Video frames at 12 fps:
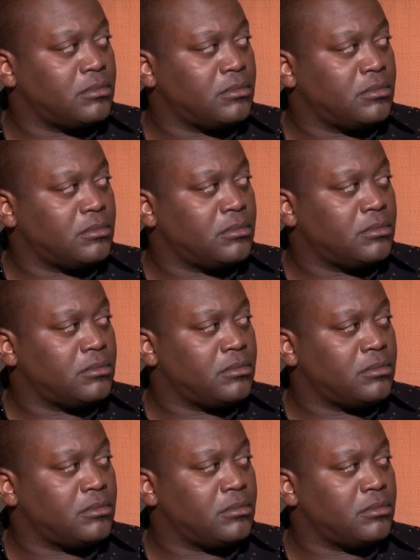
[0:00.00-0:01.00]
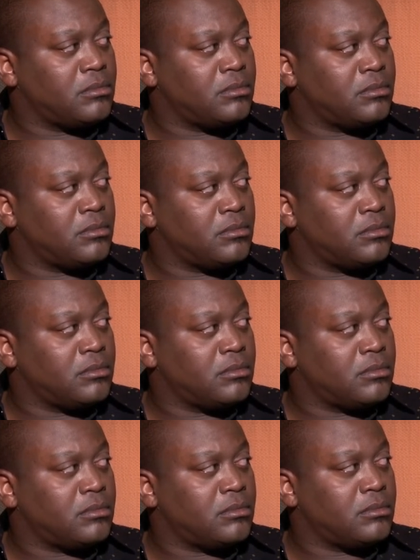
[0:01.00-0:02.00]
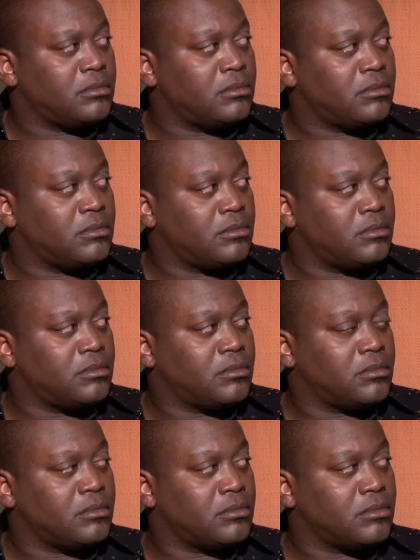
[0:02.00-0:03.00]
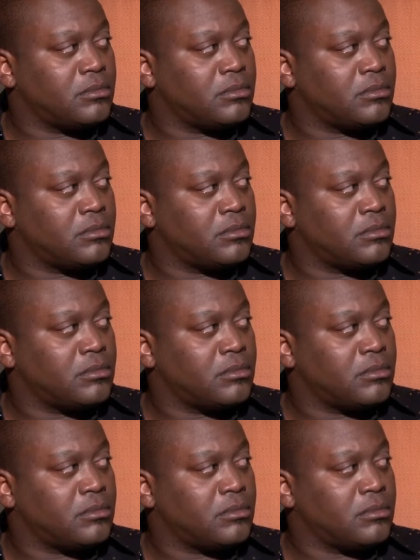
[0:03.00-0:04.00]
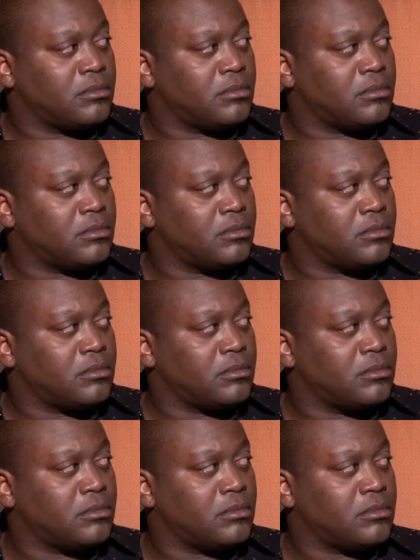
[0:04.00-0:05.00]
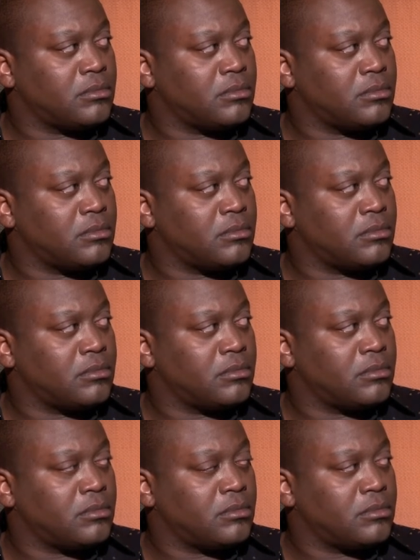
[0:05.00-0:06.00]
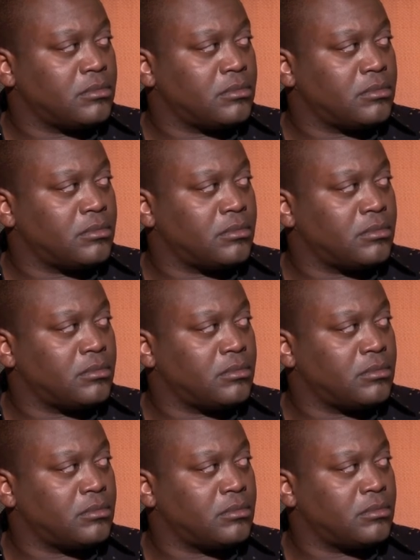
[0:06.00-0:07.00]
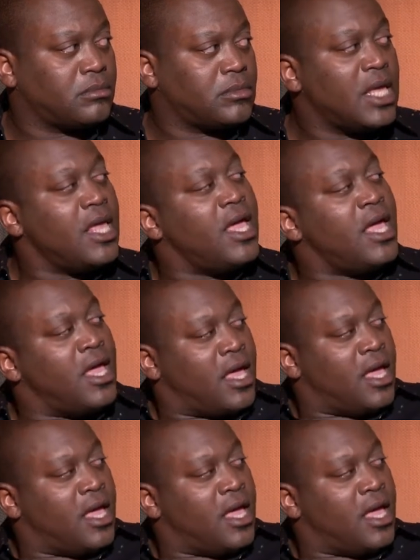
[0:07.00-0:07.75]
The person shown says nothing.